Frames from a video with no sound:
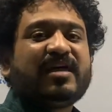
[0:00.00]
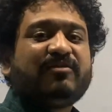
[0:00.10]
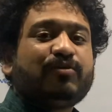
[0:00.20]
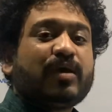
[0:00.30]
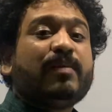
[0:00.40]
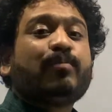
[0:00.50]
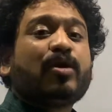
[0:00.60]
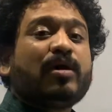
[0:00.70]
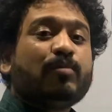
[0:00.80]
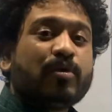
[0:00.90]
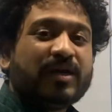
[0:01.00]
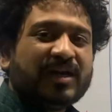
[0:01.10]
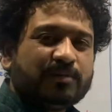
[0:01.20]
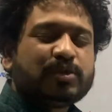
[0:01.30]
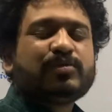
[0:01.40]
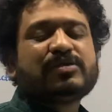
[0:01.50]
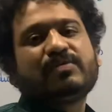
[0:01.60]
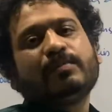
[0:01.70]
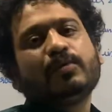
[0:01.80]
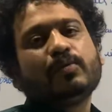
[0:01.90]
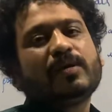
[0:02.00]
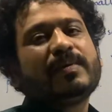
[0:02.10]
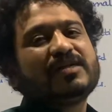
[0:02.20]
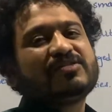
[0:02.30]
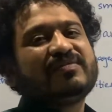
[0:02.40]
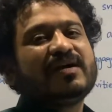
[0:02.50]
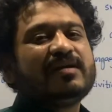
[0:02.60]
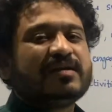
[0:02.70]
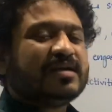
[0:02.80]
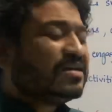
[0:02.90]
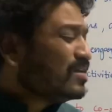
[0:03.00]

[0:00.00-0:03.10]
therefore employ more individuals from the rural parts of the country.